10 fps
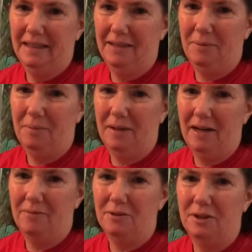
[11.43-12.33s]
We've been
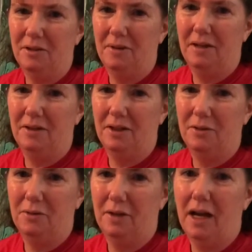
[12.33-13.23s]
averaging around
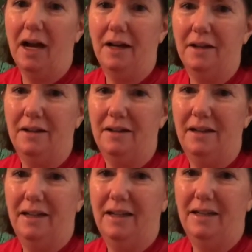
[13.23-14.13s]
109
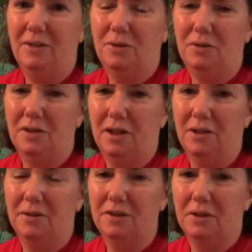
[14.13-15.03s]
in Tucson,
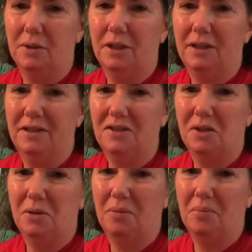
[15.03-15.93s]
Arizona,
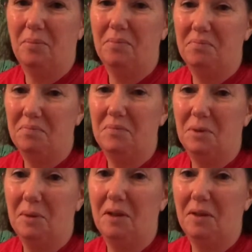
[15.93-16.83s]
so I'm
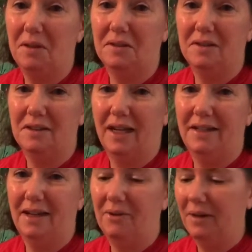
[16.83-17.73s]
doing things inside
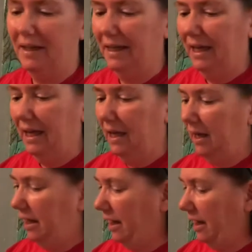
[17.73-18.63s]
now.
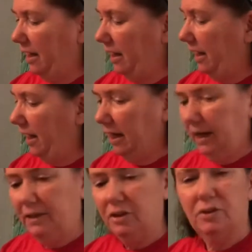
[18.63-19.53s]

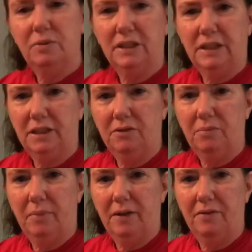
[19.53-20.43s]
I just received
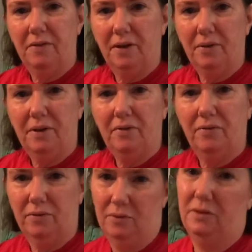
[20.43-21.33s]
my very
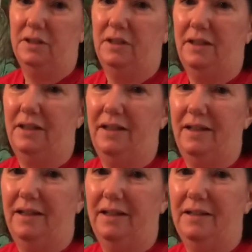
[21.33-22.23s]
first
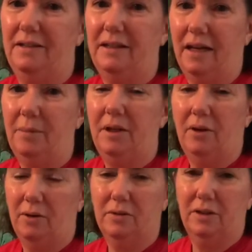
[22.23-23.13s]
Diamond
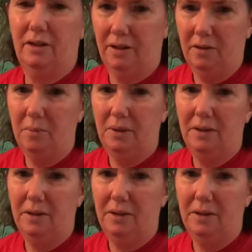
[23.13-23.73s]
Art Club